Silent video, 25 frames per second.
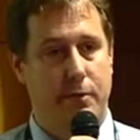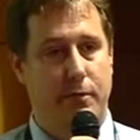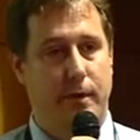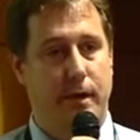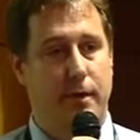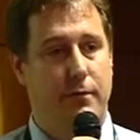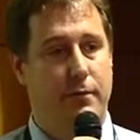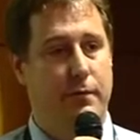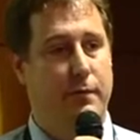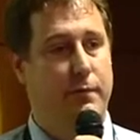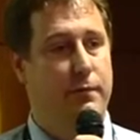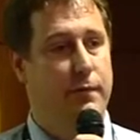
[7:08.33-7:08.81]
to
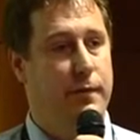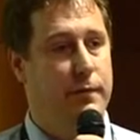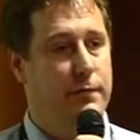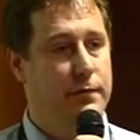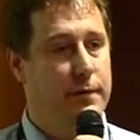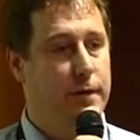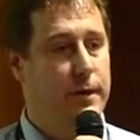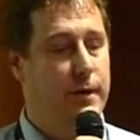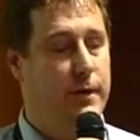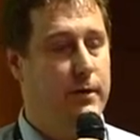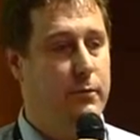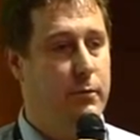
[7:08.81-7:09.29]

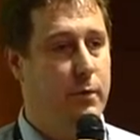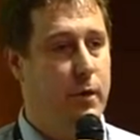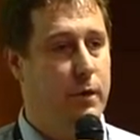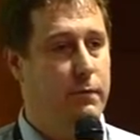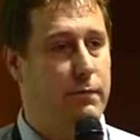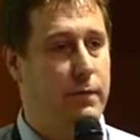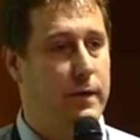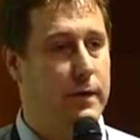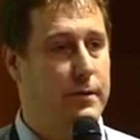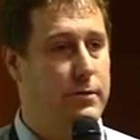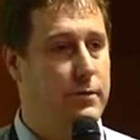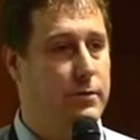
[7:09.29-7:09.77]
A350, we
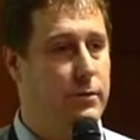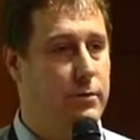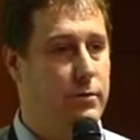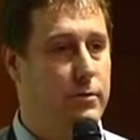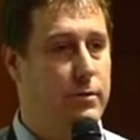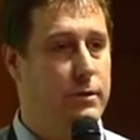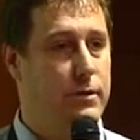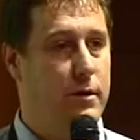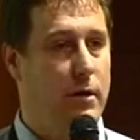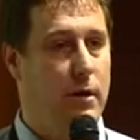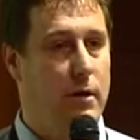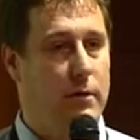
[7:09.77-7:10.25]
have
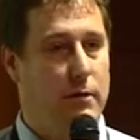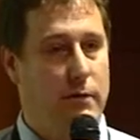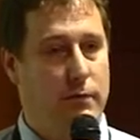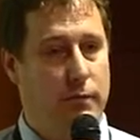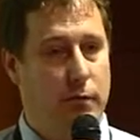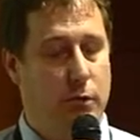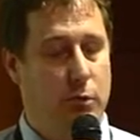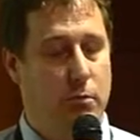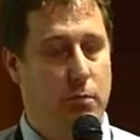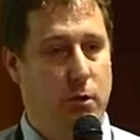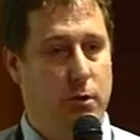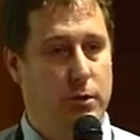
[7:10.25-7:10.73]
introduced a lot of
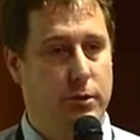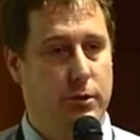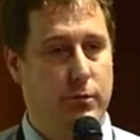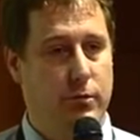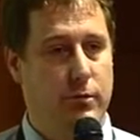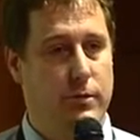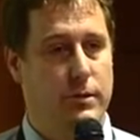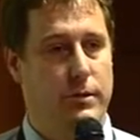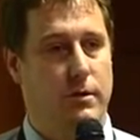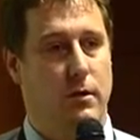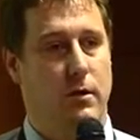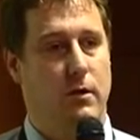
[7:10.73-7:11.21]
new modules,